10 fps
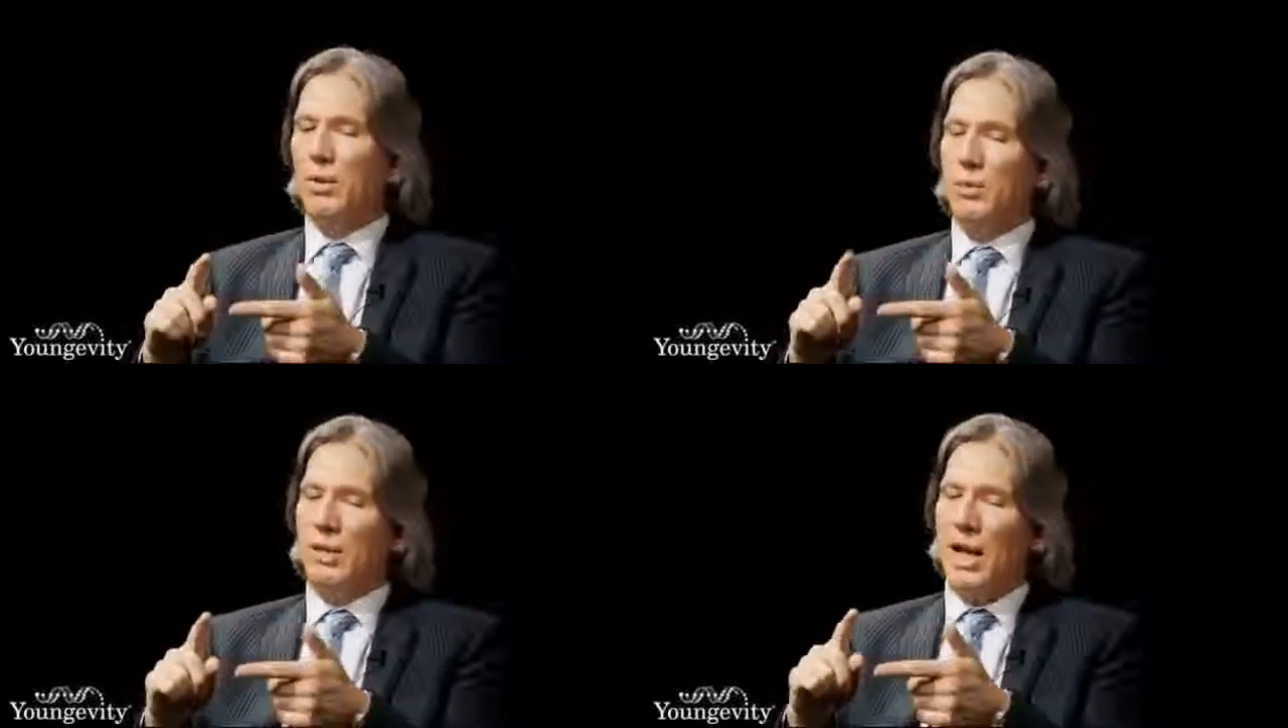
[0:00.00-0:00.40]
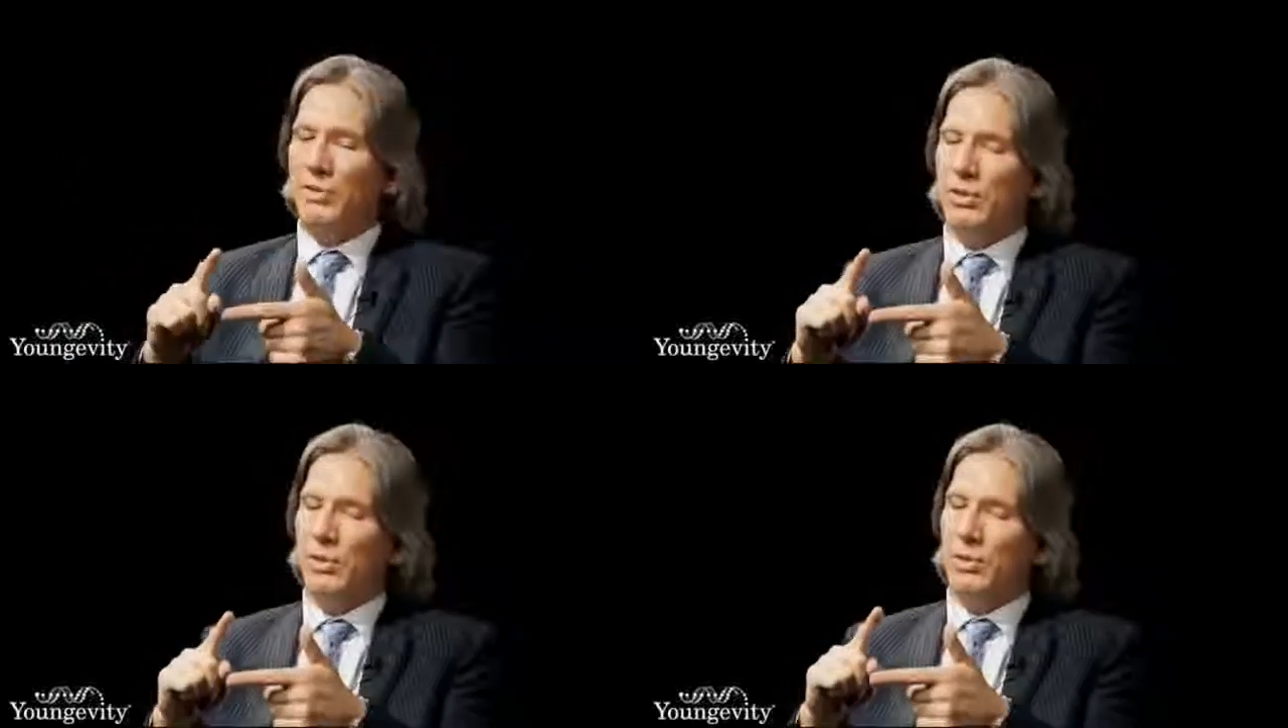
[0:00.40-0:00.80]
We
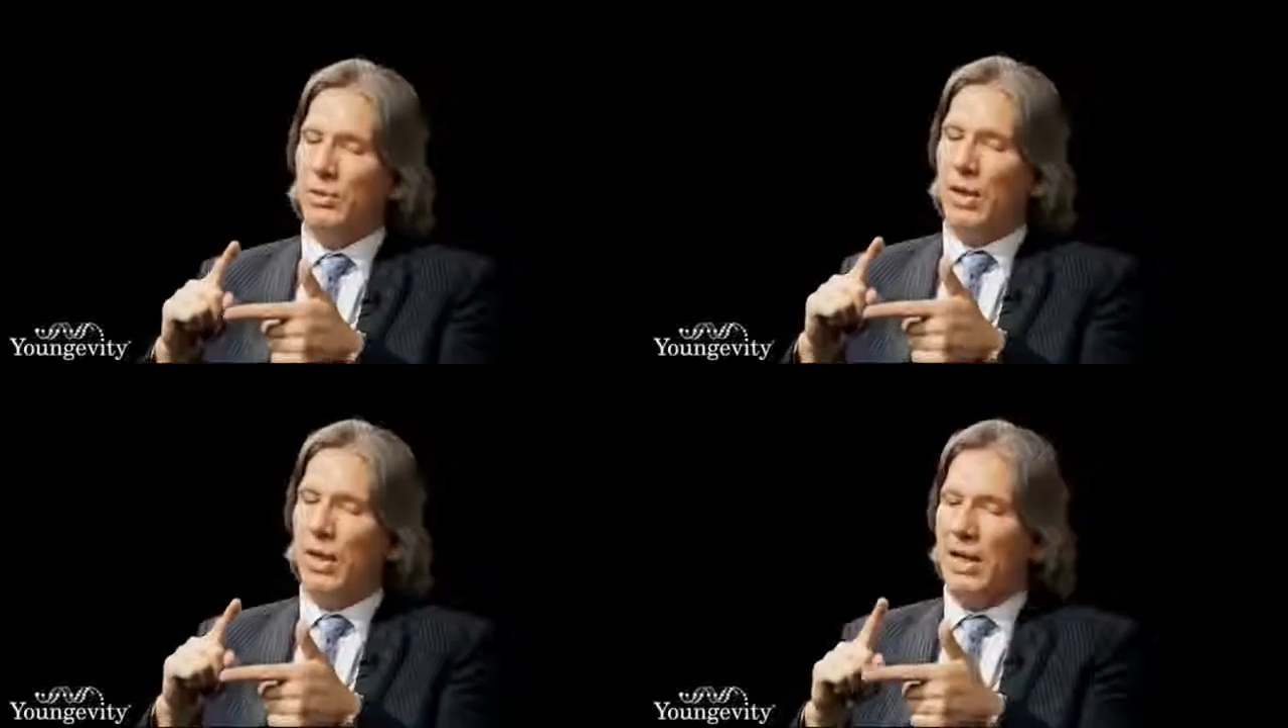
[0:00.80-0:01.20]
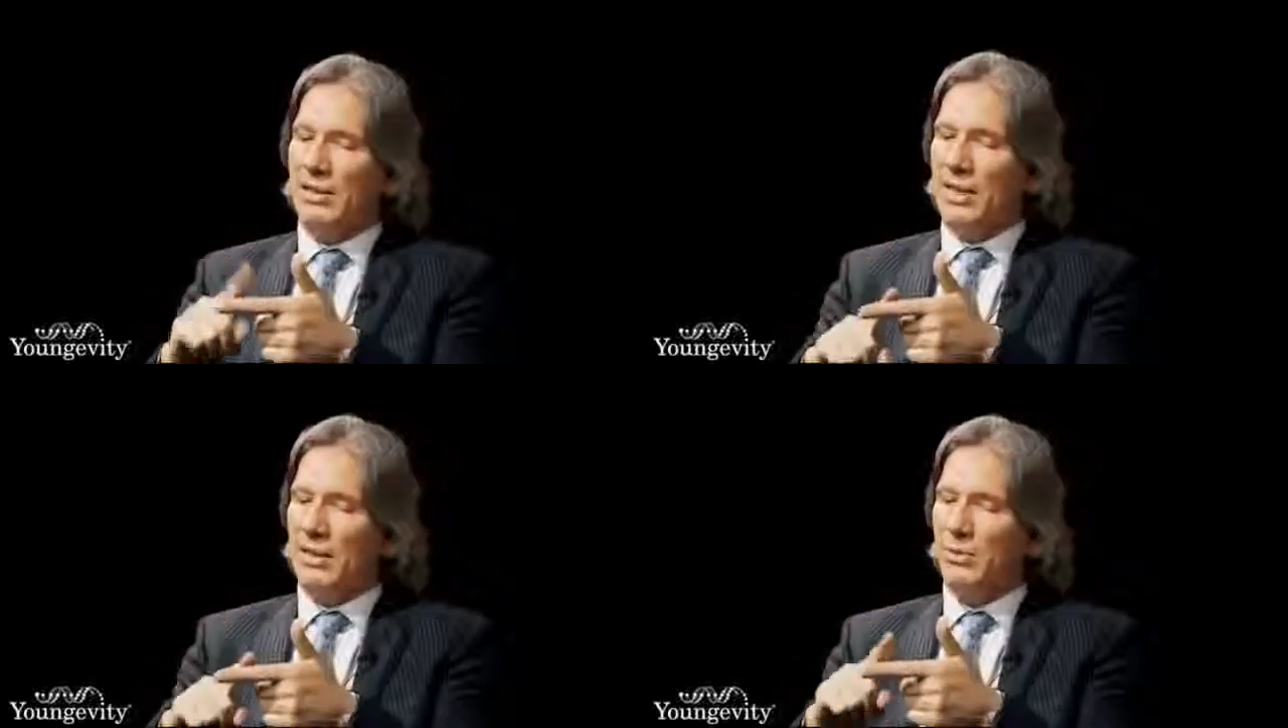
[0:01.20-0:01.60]
have to uh,
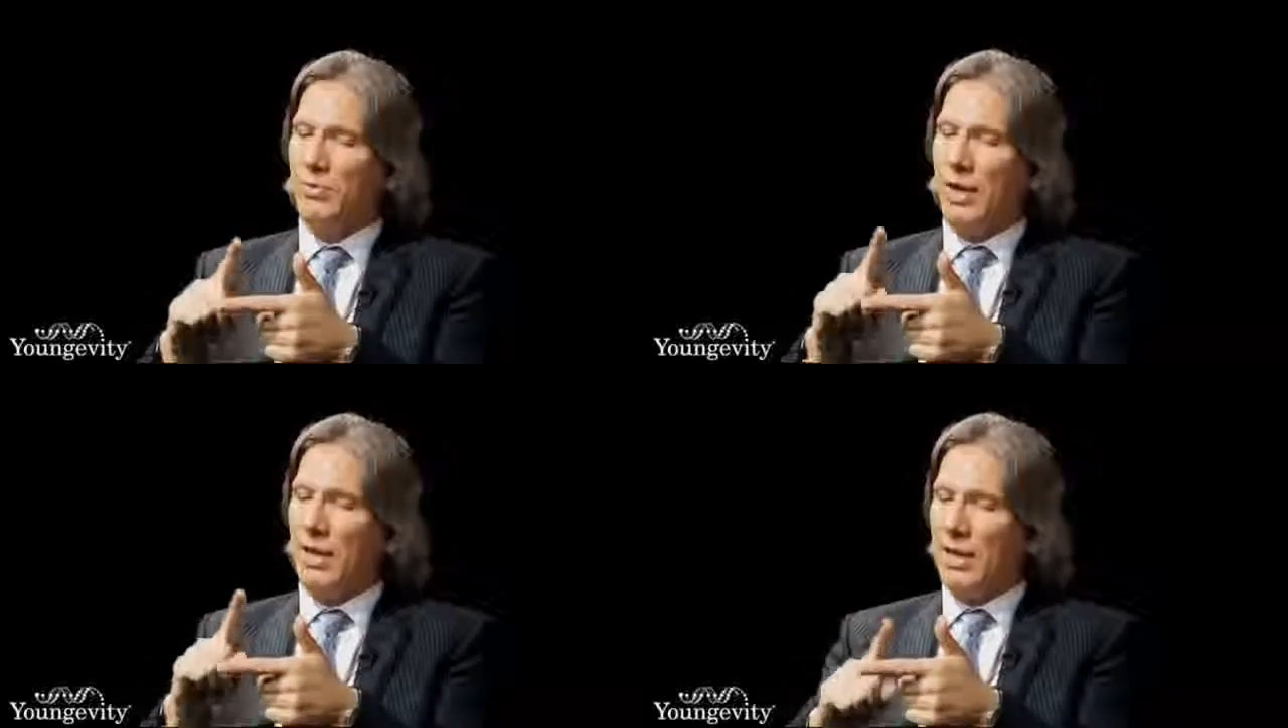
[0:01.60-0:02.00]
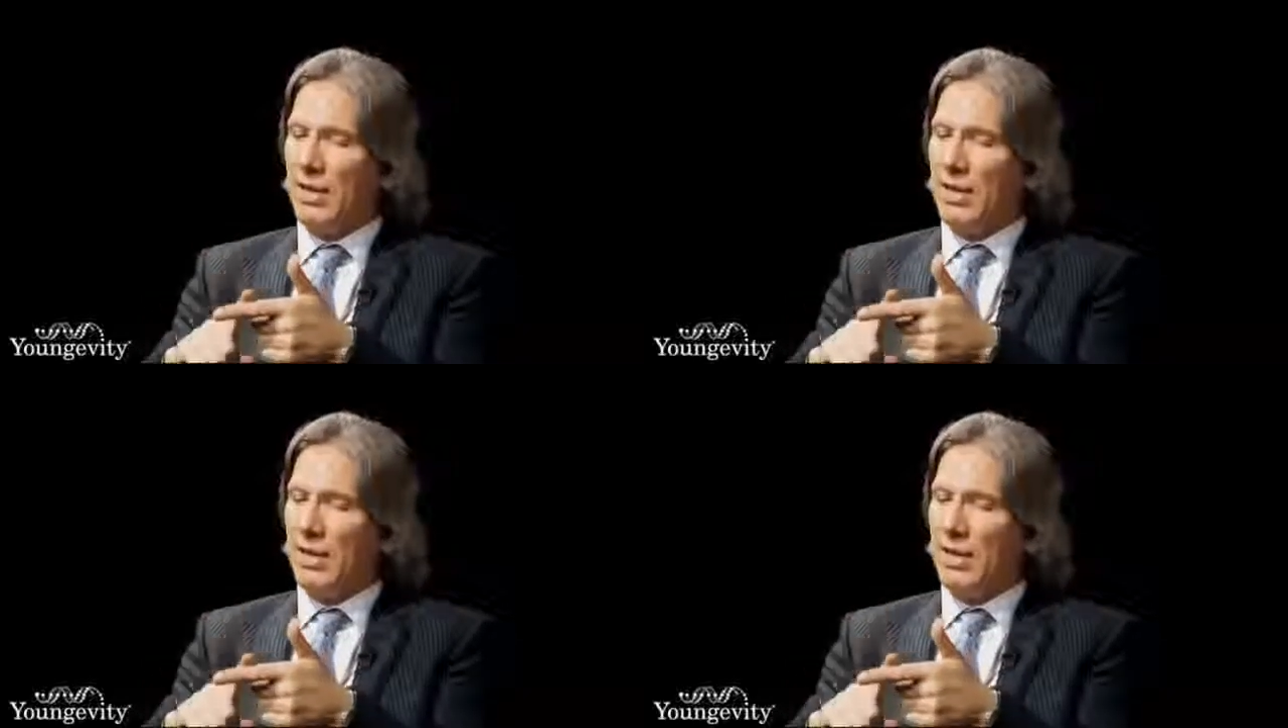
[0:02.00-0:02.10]
identify